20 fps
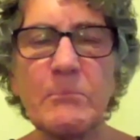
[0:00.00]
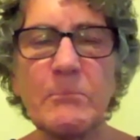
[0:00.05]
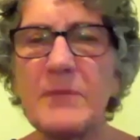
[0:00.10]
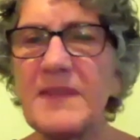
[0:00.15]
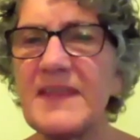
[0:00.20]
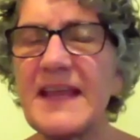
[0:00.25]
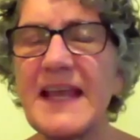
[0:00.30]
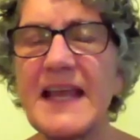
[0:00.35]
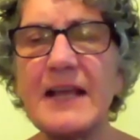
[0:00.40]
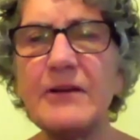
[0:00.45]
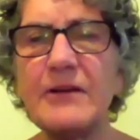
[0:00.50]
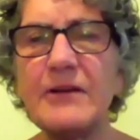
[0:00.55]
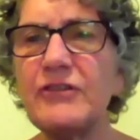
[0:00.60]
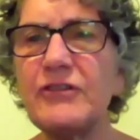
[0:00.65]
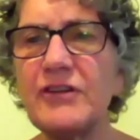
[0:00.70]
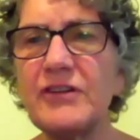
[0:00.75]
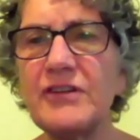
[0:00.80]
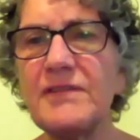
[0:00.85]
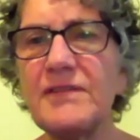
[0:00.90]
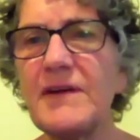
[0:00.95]
But the
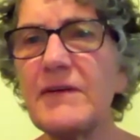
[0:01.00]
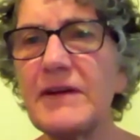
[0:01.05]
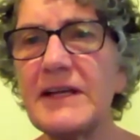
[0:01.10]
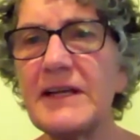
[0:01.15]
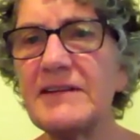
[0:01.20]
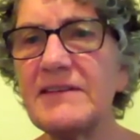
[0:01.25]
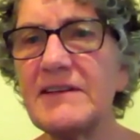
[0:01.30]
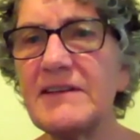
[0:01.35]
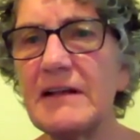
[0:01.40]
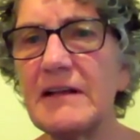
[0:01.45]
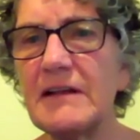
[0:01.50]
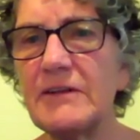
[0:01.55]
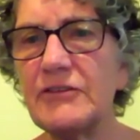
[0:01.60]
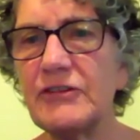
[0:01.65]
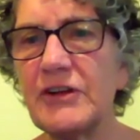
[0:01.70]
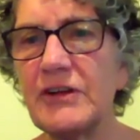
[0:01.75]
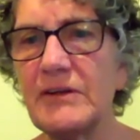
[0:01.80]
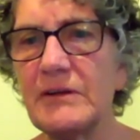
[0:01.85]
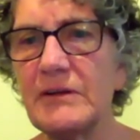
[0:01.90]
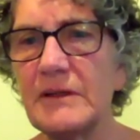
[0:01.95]
energy is very
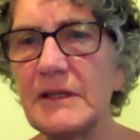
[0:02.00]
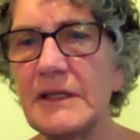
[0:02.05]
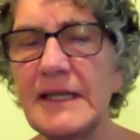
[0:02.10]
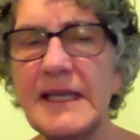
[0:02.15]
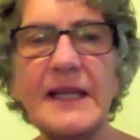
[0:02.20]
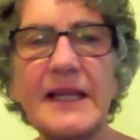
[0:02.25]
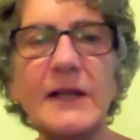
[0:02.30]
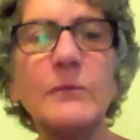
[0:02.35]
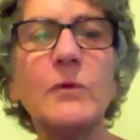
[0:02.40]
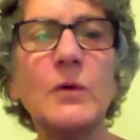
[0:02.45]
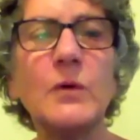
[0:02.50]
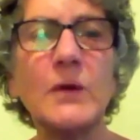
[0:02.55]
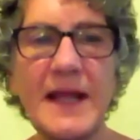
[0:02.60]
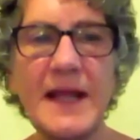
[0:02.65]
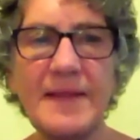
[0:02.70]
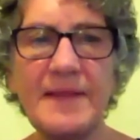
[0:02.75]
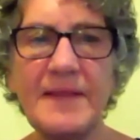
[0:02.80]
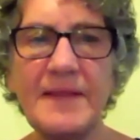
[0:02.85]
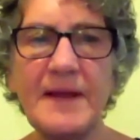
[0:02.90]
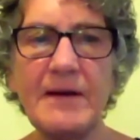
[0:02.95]
intelligent. It will
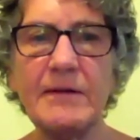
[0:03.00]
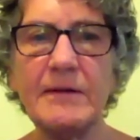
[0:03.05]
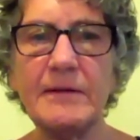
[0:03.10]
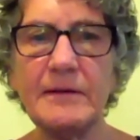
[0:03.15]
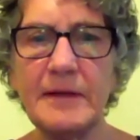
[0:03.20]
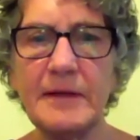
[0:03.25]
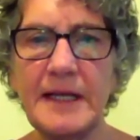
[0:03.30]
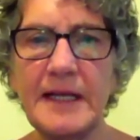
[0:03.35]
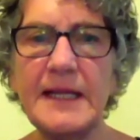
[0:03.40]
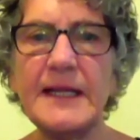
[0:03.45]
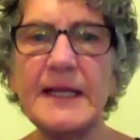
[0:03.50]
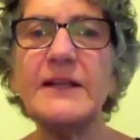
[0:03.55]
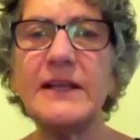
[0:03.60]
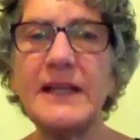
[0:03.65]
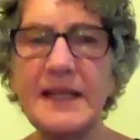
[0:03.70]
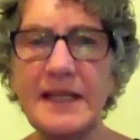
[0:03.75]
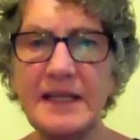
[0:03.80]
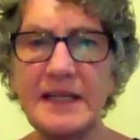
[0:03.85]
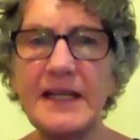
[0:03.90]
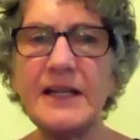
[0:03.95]
get there.
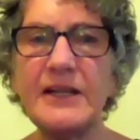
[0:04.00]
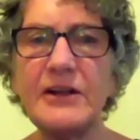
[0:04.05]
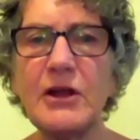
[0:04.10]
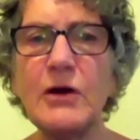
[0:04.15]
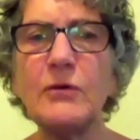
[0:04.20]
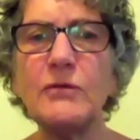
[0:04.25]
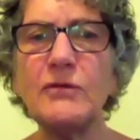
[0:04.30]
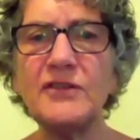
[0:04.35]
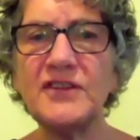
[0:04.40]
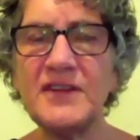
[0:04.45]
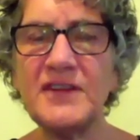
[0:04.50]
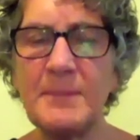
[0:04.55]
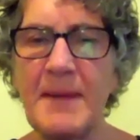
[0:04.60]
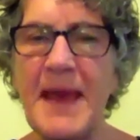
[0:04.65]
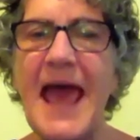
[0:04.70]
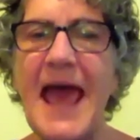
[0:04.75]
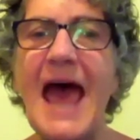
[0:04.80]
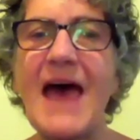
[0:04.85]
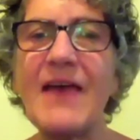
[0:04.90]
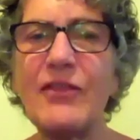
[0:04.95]
It knows the
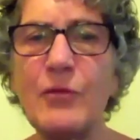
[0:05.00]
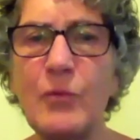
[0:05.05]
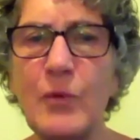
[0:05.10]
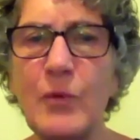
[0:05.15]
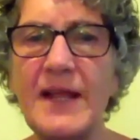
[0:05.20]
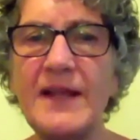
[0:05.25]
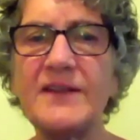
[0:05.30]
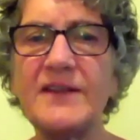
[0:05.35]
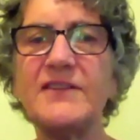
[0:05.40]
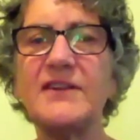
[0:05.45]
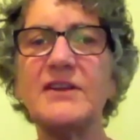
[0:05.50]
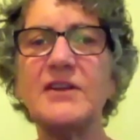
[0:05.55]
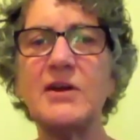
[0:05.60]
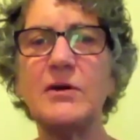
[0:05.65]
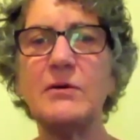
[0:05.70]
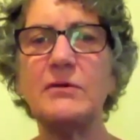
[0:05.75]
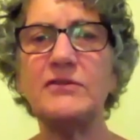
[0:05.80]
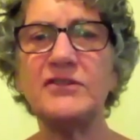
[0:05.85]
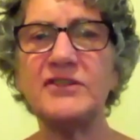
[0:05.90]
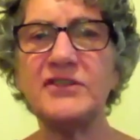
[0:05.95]
pathways. It
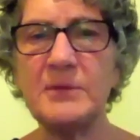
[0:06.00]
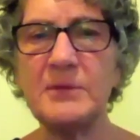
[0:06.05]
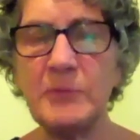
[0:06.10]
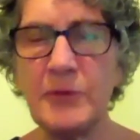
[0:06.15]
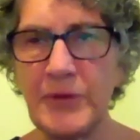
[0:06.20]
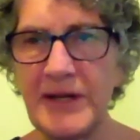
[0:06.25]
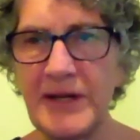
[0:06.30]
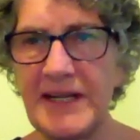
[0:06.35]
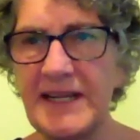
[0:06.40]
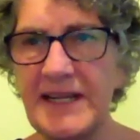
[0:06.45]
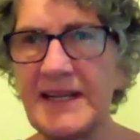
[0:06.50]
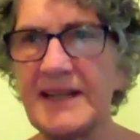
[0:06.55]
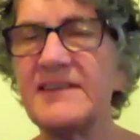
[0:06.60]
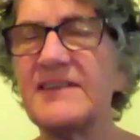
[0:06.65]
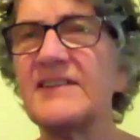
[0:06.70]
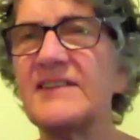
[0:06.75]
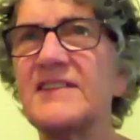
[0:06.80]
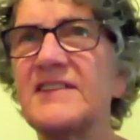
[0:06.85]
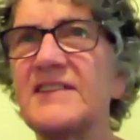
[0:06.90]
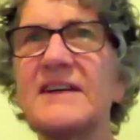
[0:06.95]
knows the
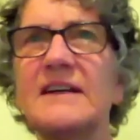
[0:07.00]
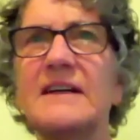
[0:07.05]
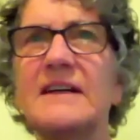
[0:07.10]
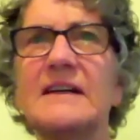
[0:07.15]
meridians.